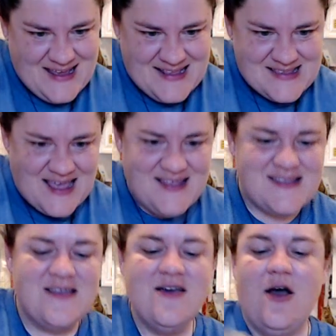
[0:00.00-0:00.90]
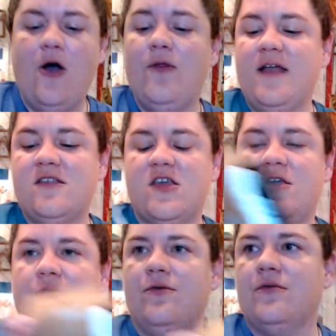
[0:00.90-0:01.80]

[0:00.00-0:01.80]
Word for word: It says, oh, that's cute.